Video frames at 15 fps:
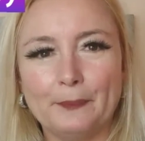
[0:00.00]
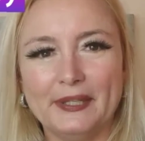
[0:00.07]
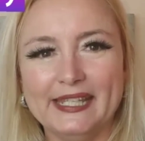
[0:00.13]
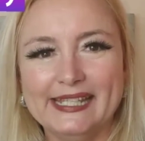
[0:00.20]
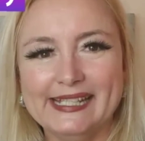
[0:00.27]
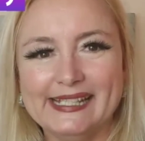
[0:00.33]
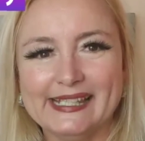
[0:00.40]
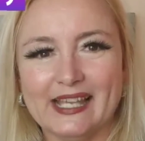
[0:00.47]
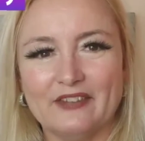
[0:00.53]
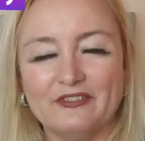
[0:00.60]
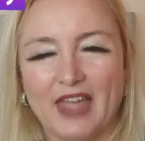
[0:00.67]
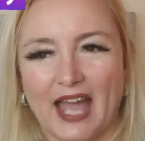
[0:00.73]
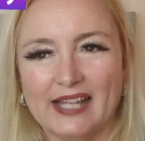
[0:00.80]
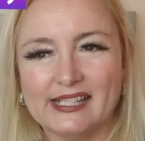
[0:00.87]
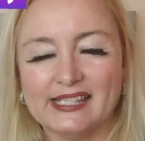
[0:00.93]
piece of
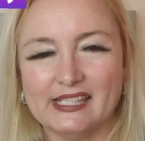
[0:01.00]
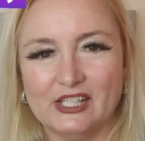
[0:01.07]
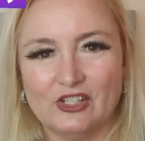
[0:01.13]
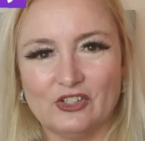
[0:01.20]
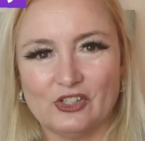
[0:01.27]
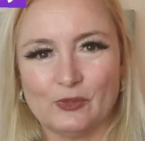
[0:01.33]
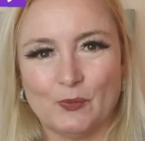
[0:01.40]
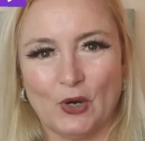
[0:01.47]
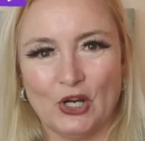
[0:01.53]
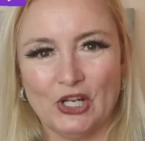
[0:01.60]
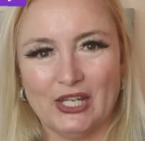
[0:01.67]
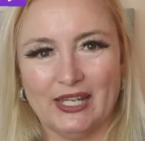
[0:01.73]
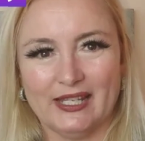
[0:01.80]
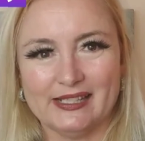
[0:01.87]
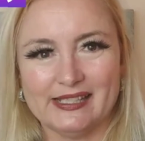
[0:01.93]
that sneakers
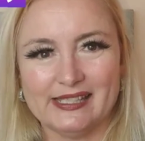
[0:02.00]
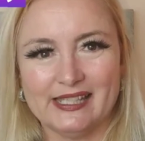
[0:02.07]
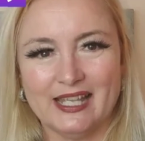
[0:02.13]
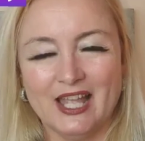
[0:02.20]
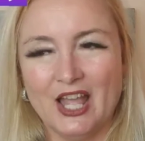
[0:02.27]
market?